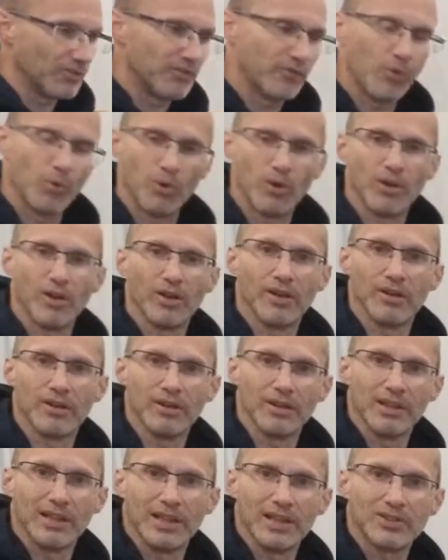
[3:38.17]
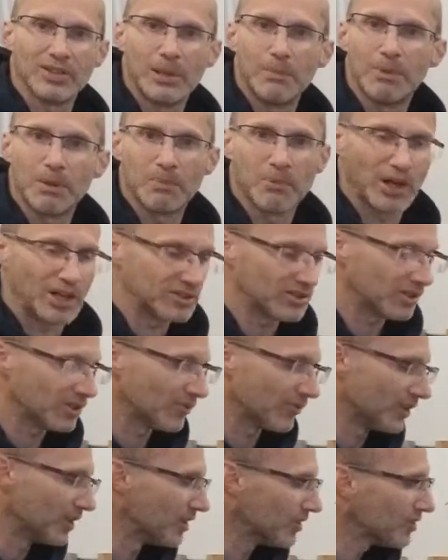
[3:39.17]
for the assembly process
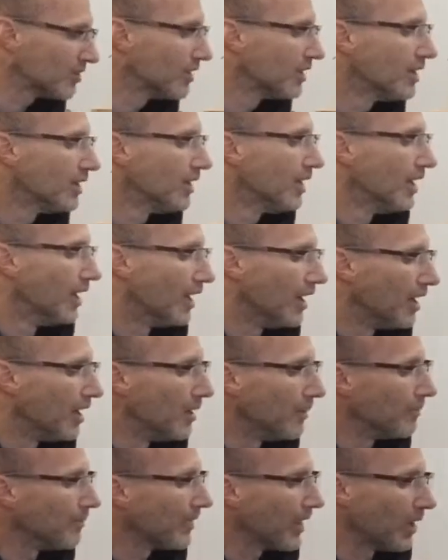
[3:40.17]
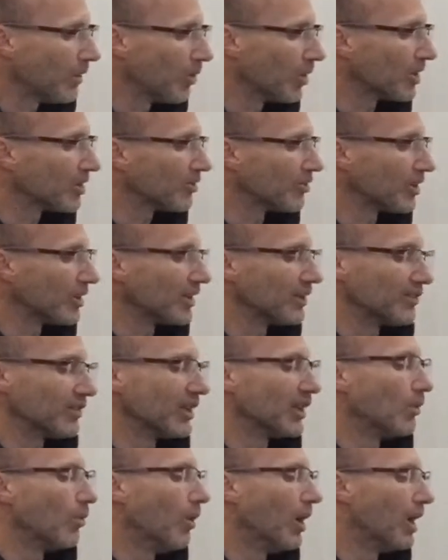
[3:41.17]
for this. They worked
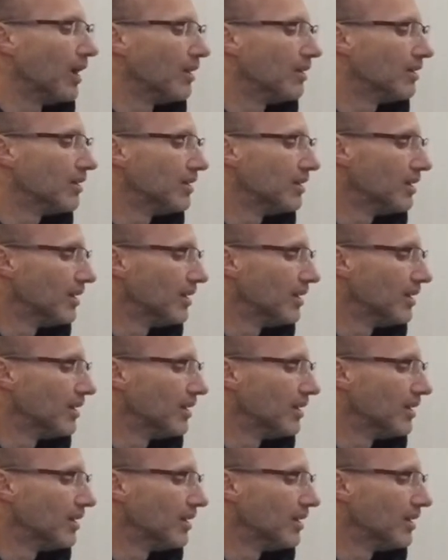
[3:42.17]
really well,